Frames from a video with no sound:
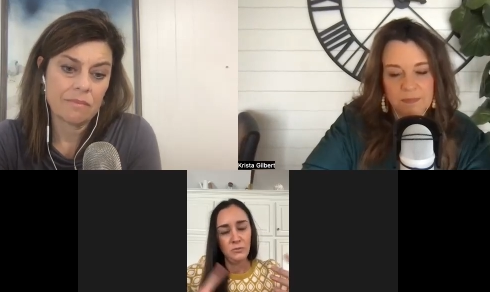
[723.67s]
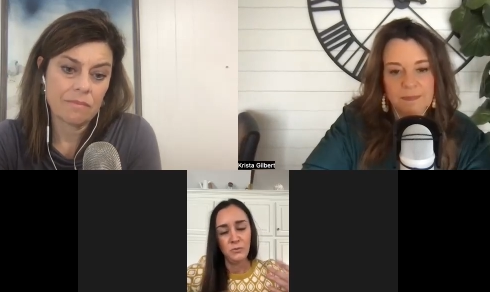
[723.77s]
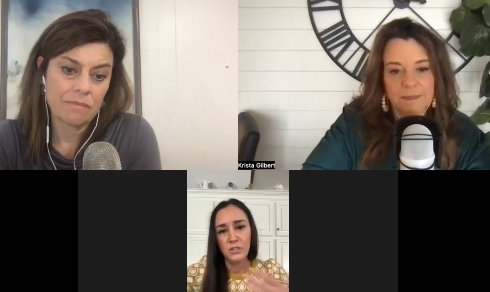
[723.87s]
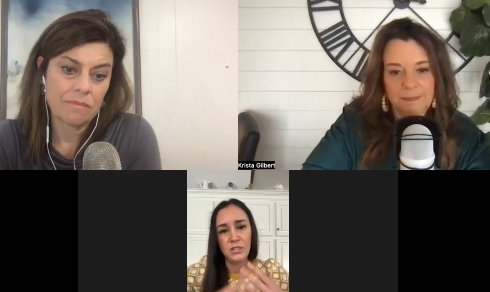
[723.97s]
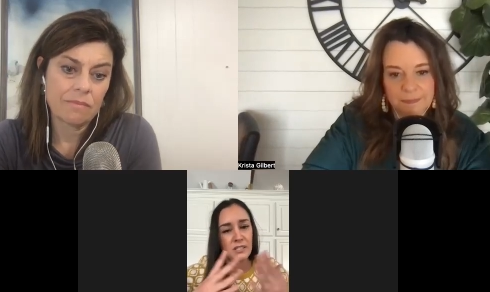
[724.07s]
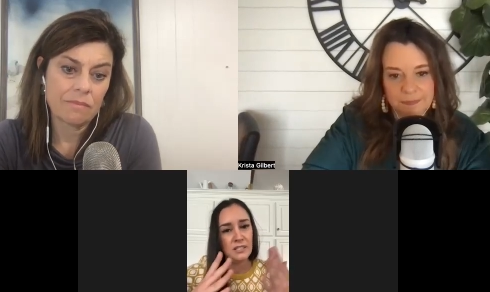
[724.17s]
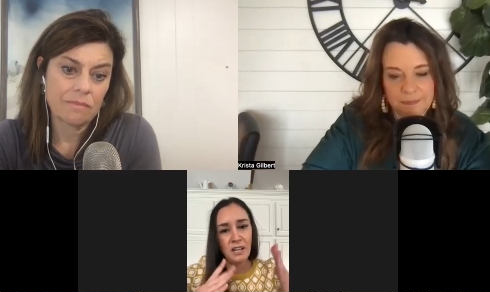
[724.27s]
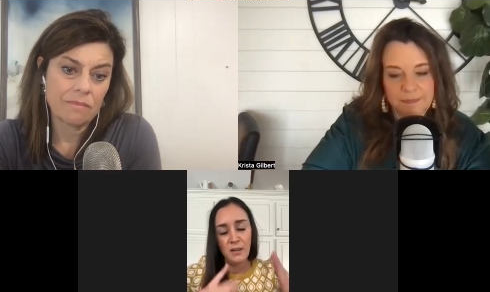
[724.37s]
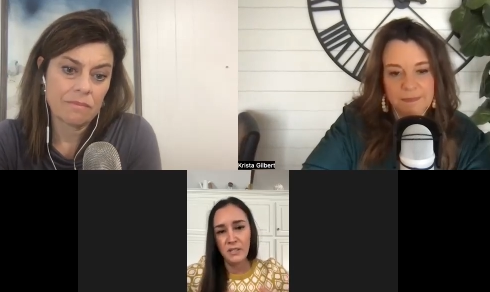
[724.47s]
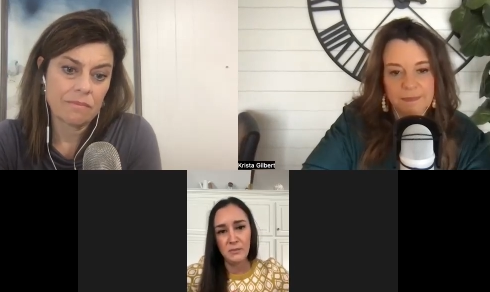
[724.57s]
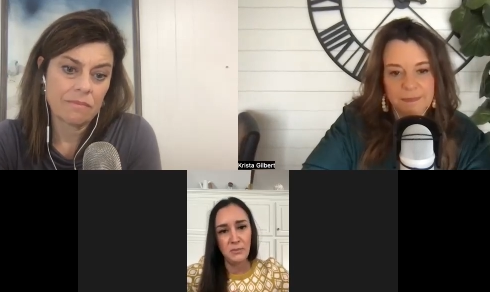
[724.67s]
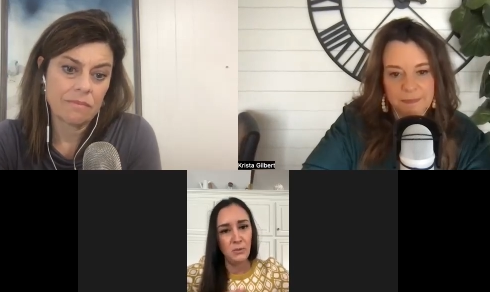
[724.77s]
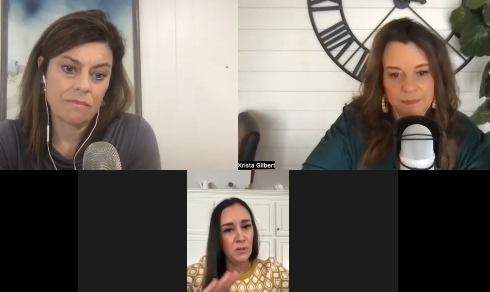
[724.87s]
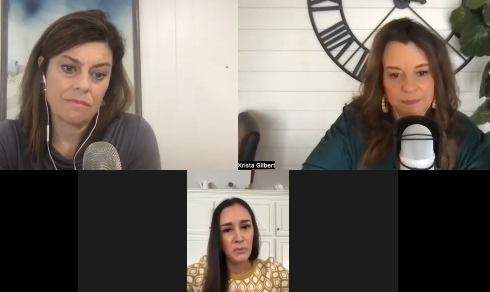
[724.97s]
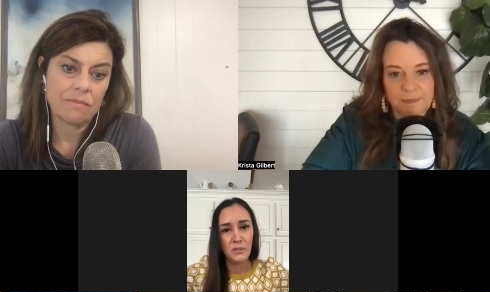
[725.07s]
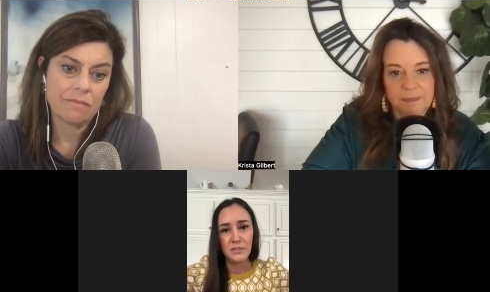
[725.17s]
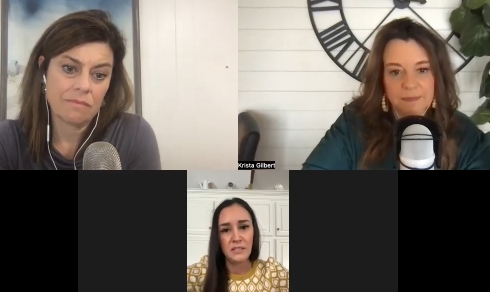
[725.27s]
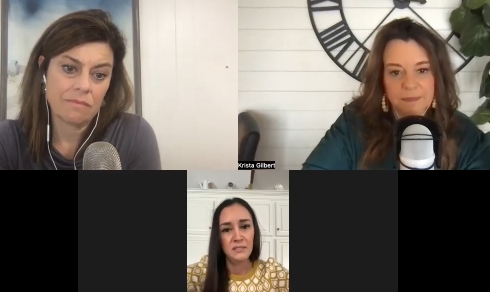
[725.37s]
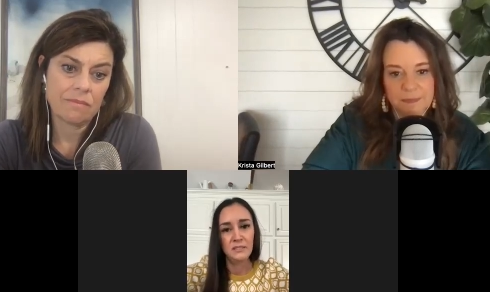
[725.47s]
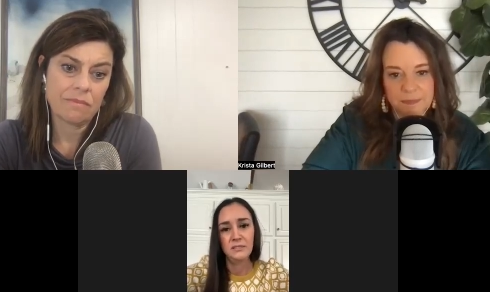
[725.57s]
Speaker 1: we're just not meant to be one
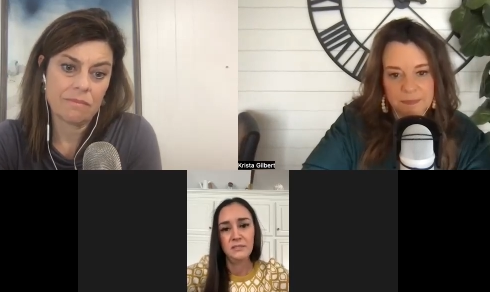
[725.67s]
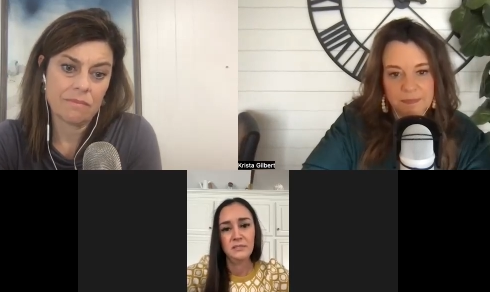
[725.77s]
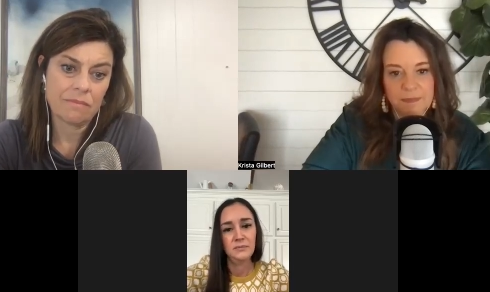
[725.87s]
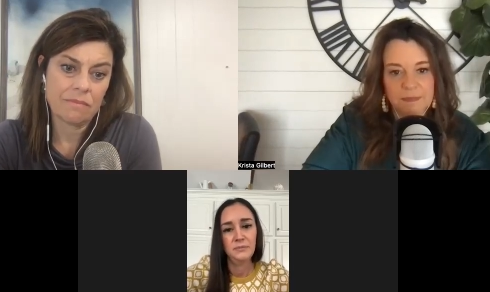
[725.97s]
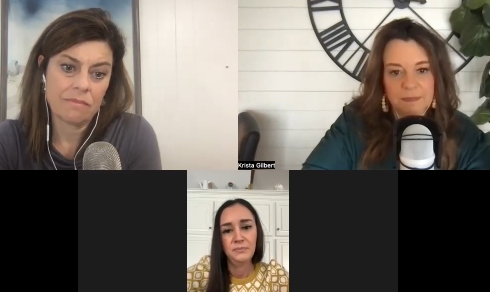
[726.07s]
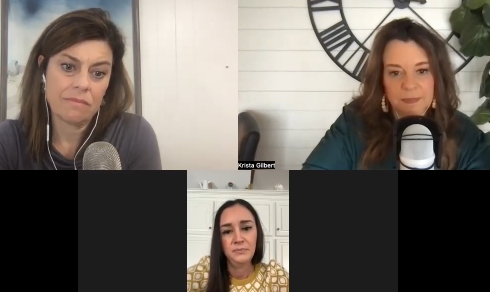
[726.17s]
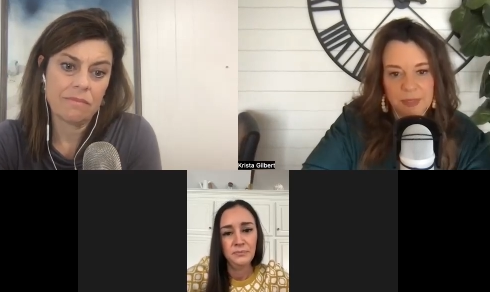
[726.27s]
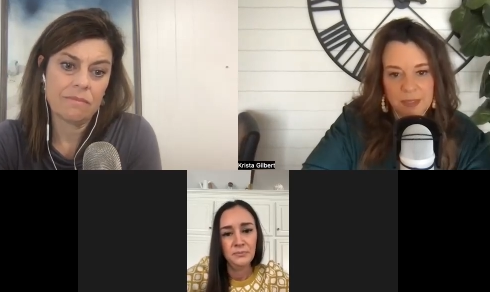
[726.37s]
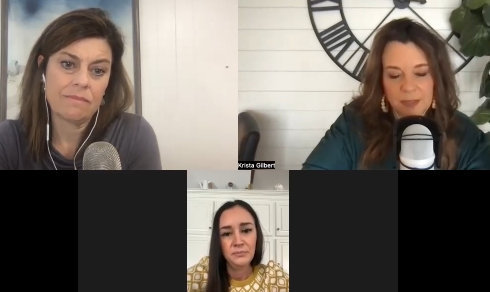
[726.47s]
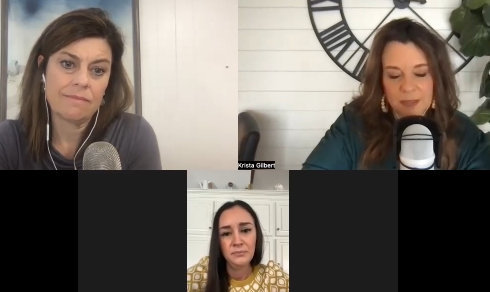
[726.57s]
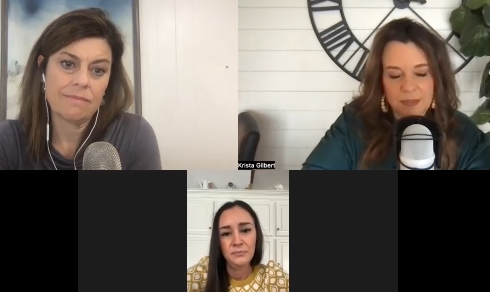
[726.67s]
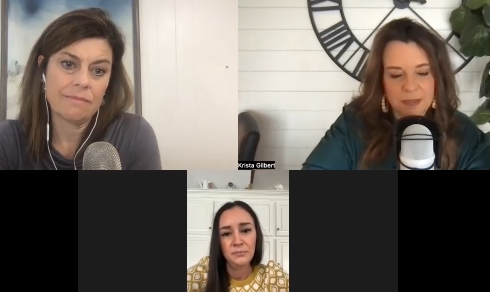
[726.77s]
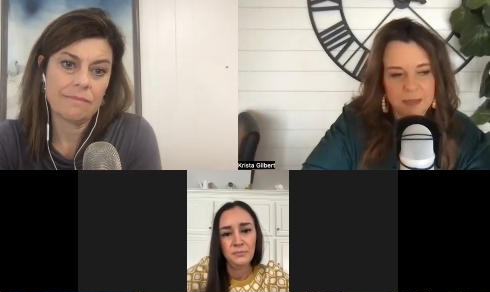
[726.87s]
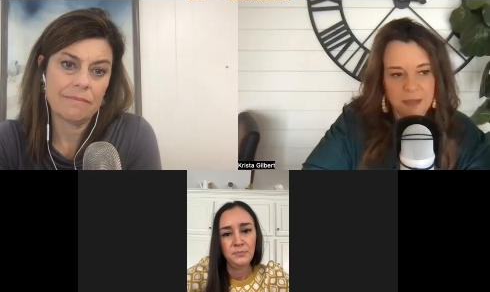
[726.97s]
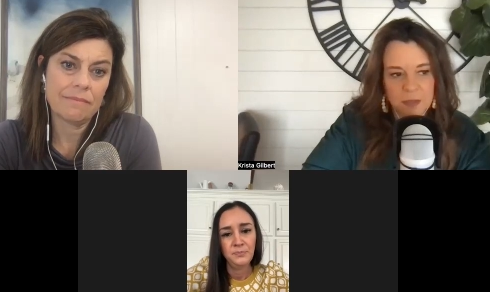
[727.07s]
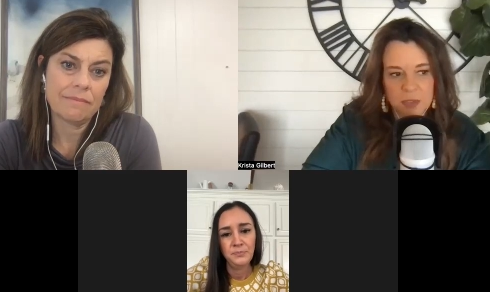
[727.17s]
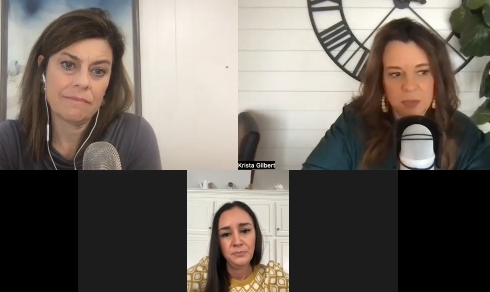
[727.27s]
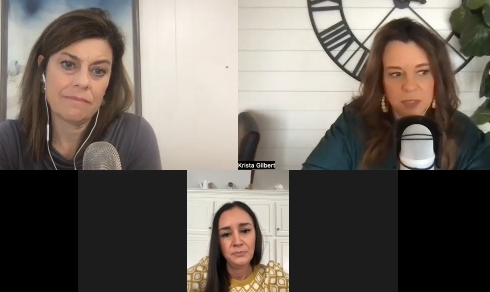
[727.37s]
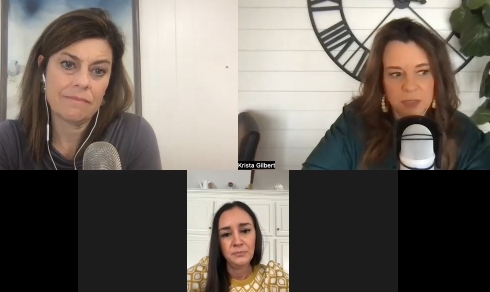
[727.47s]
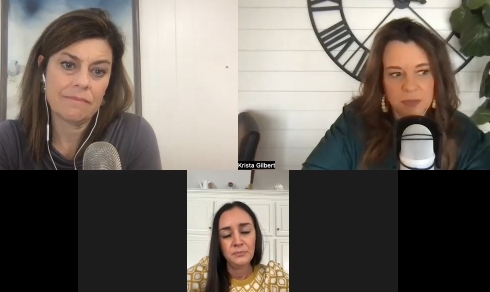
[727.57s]
person
Speaker 2: it's mm. so
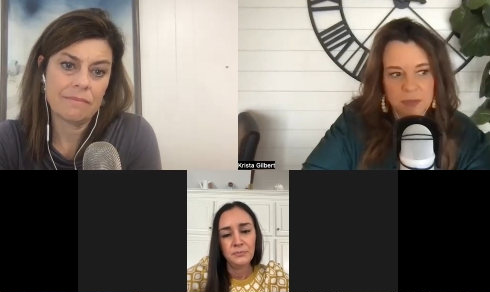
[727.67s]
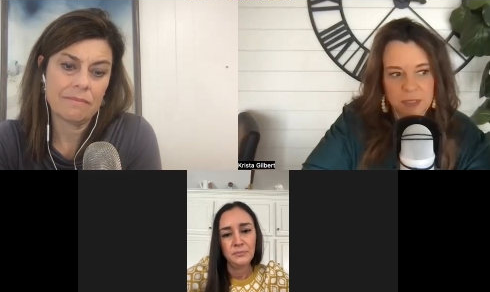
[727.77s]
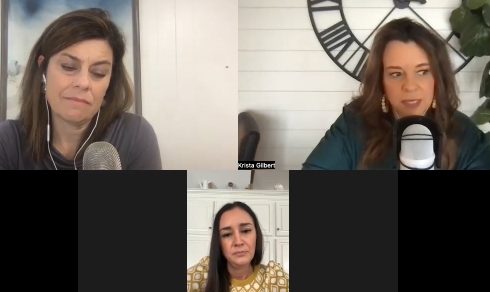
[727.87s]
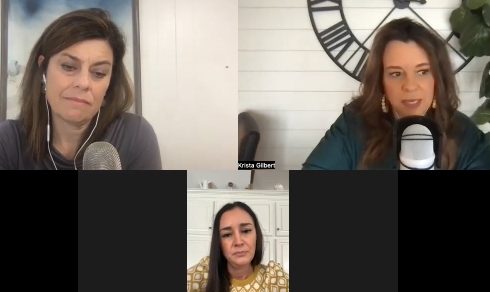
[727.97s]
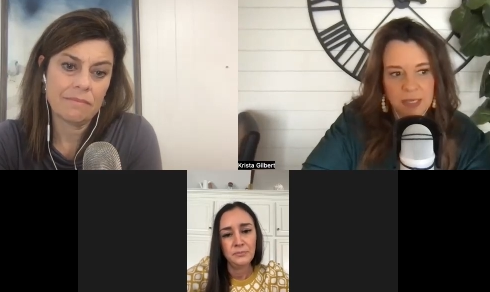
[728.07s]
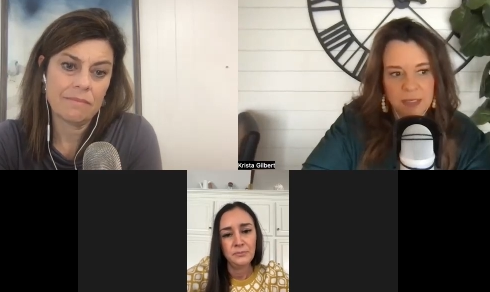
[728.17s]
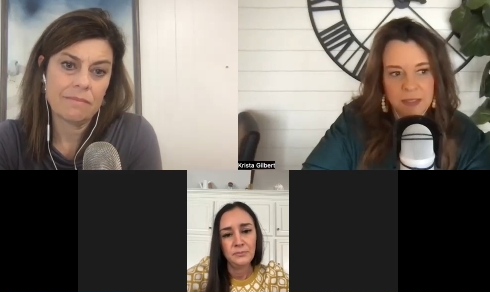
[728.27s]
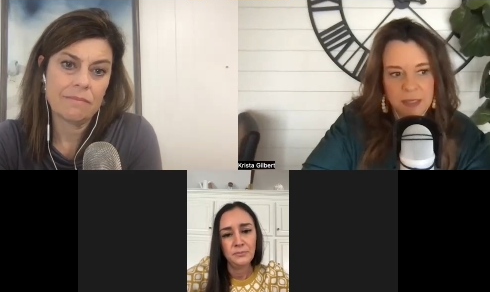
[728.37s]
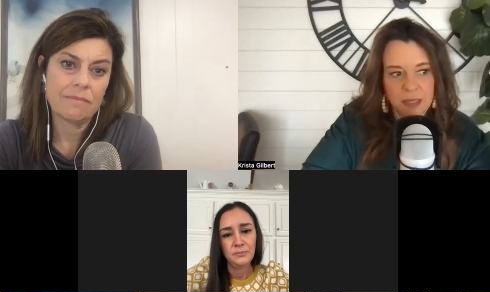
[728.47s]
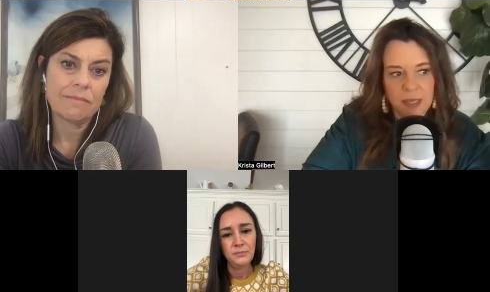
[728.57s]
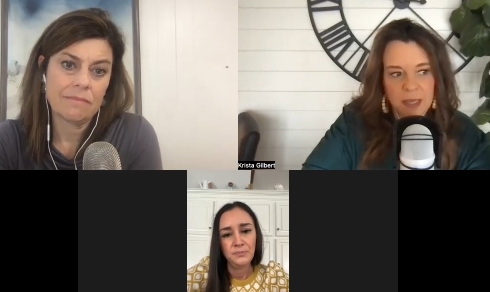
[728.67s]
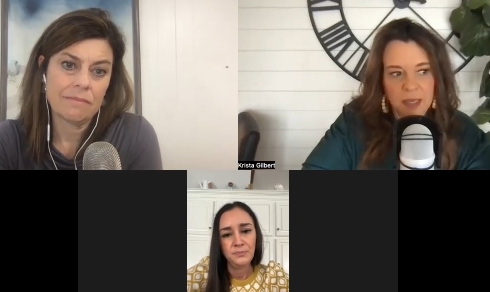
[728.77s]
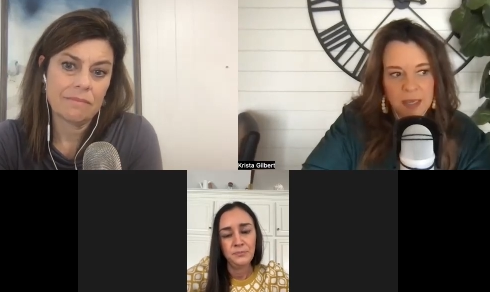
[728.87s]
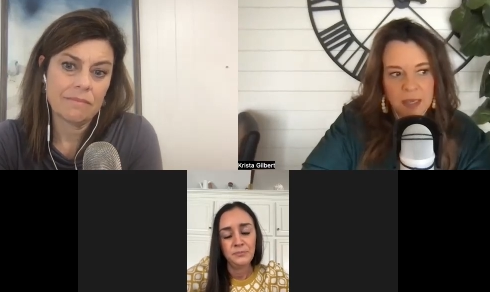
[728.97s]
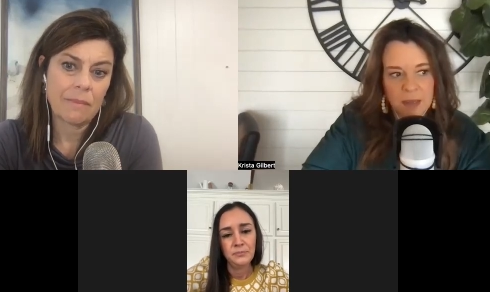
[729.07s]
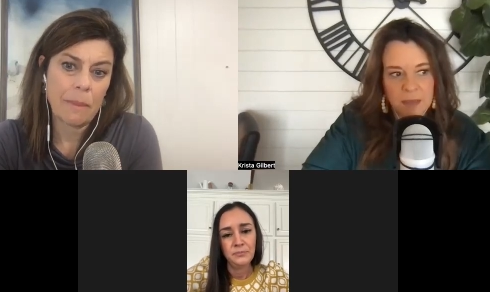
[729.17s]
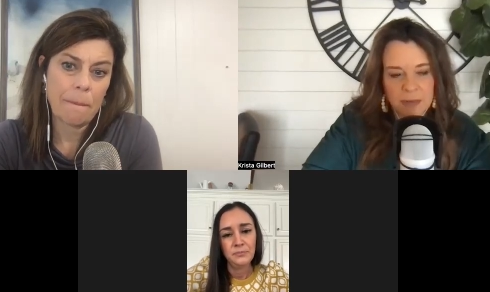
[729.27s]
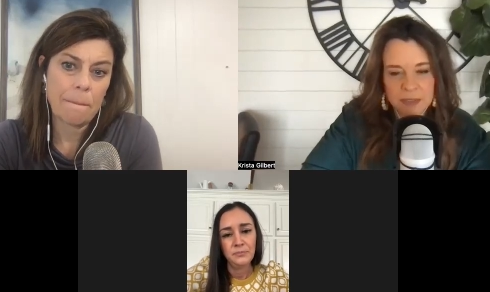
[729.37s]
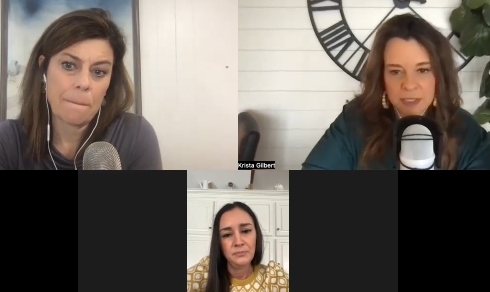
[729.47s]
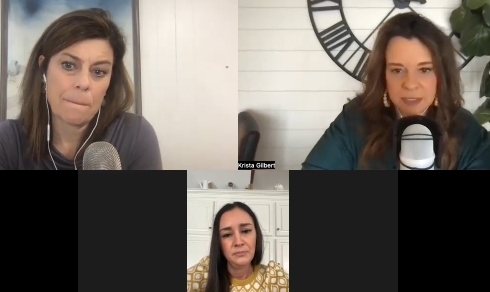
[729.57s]
true and i mean
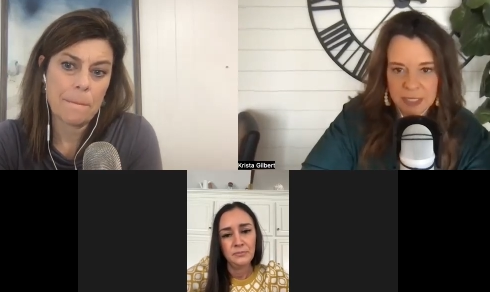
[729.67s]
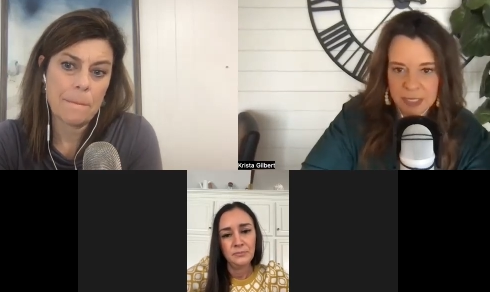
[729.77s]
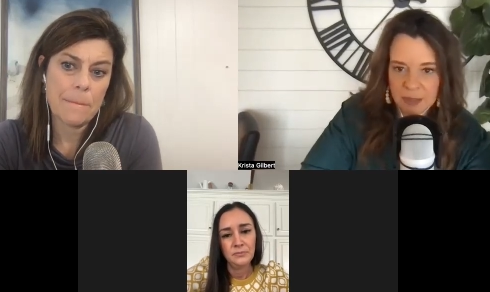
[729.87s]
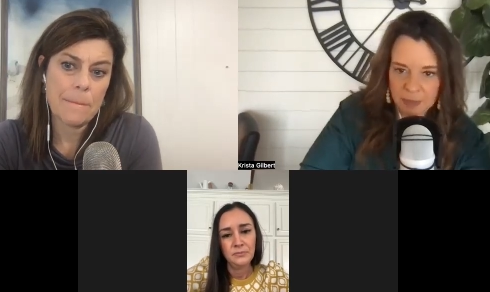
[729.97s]
i was just thinking